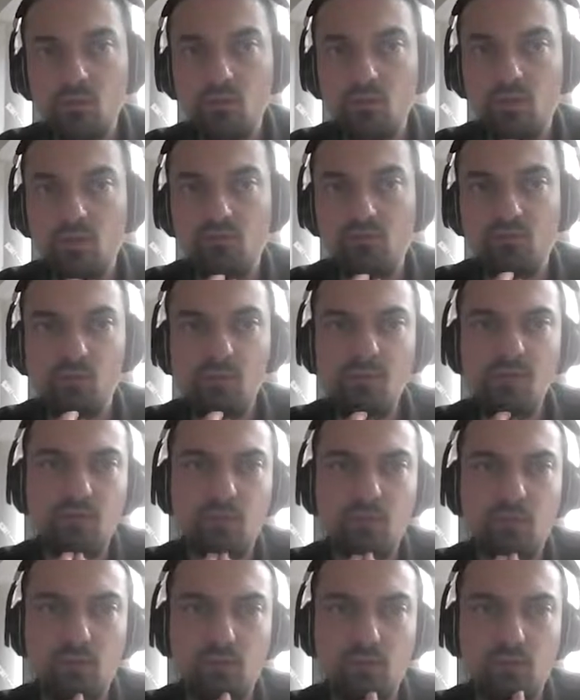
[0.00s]
So the first
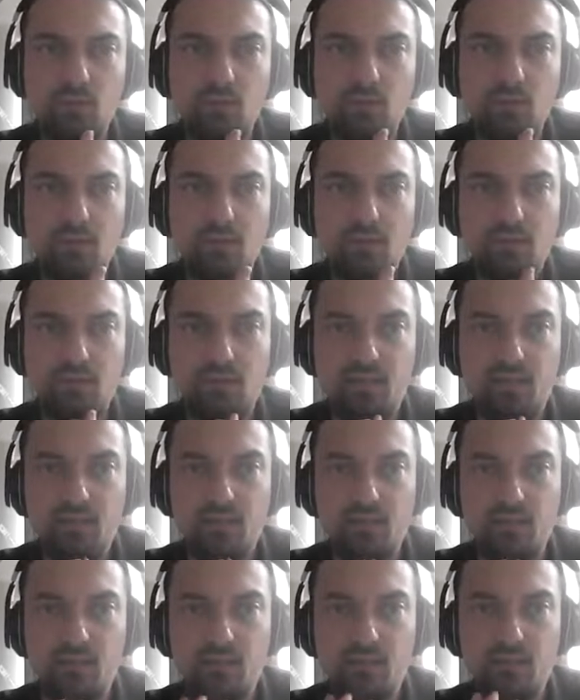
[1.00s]
one
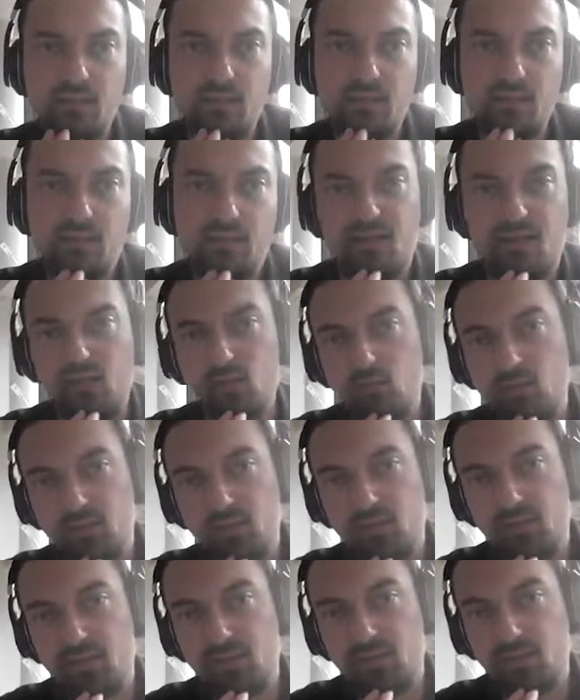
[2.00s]
is
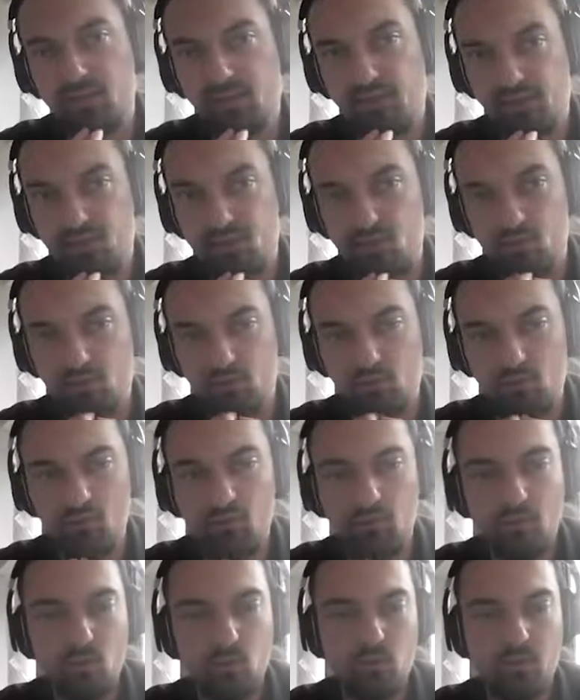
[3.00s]
anomaly detection,
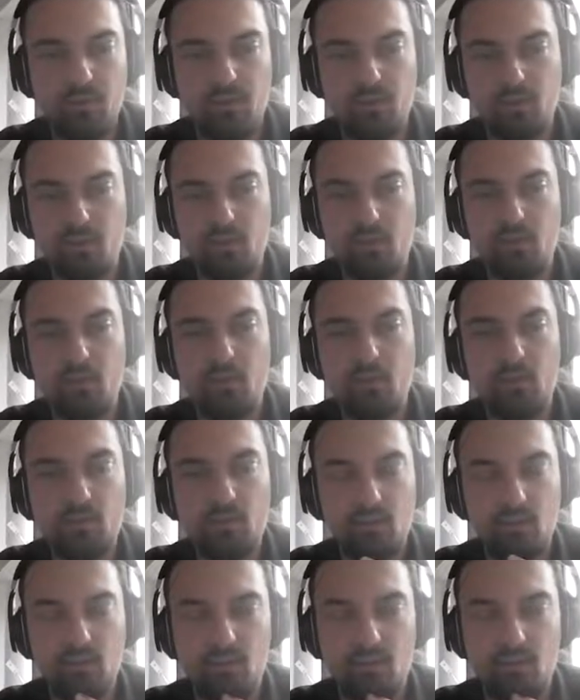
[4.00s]
where
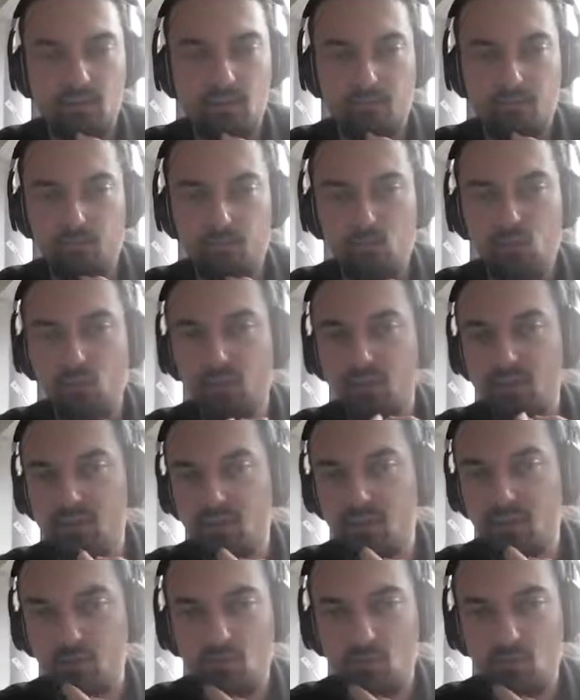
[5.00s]
2 weeks
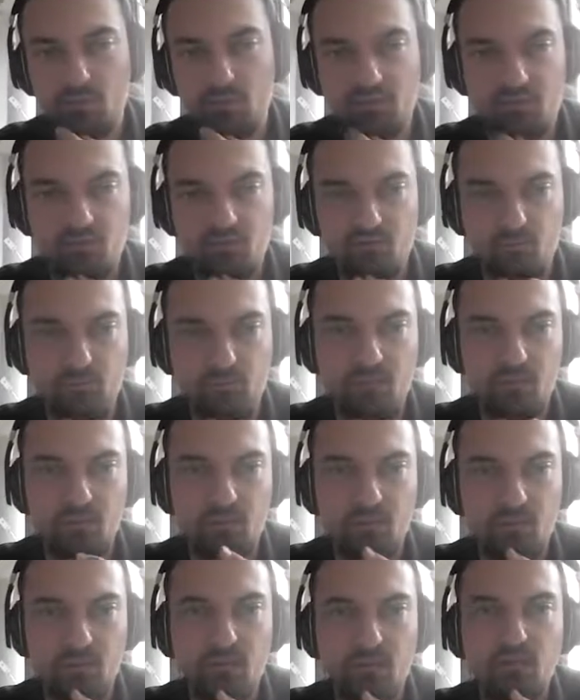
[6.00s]
ago when I've
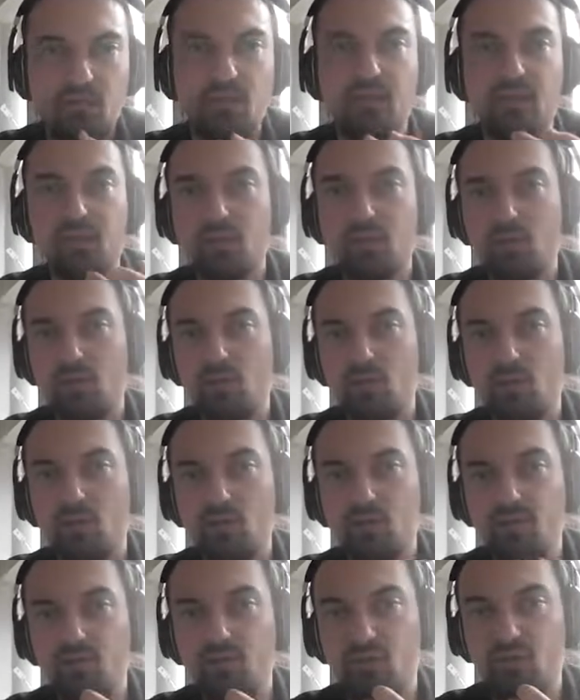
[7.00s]
been there were
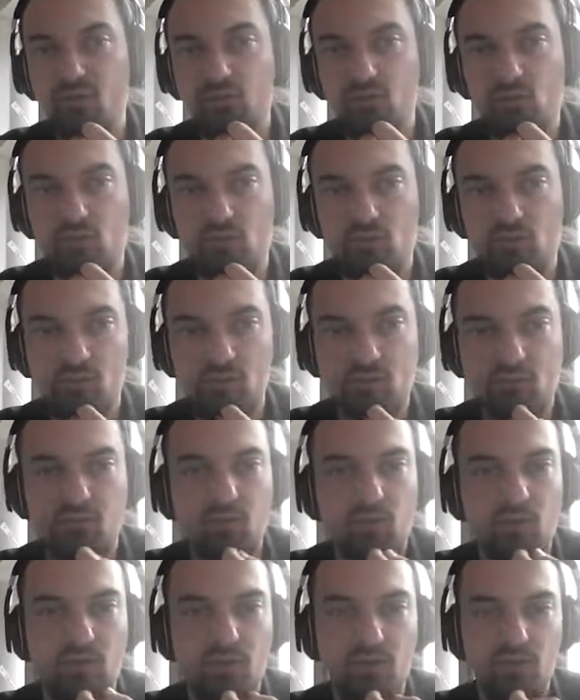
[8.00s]
several talks
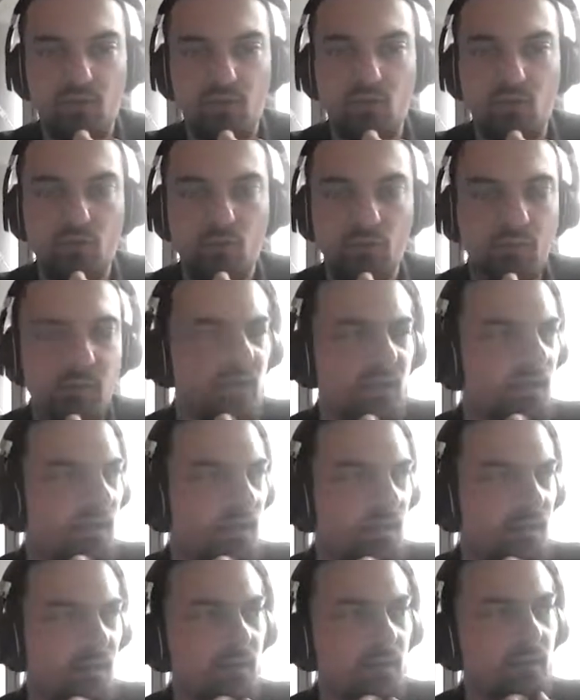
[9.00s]
for astronomy
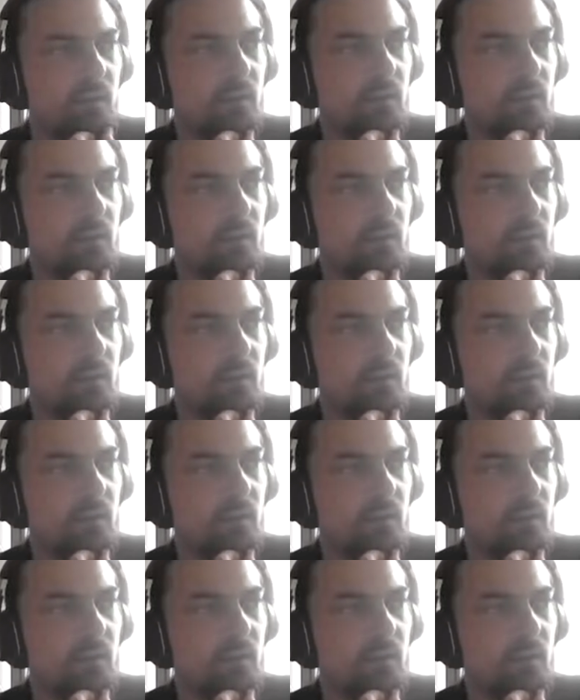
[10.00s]
and